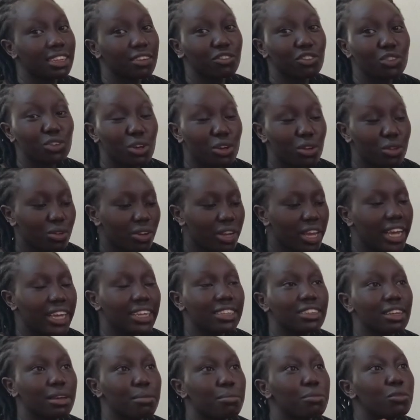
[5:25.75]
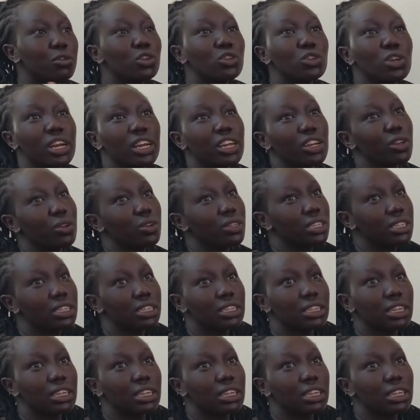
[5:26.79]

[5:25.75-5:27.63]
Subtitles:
I've told you guys, I'm usually not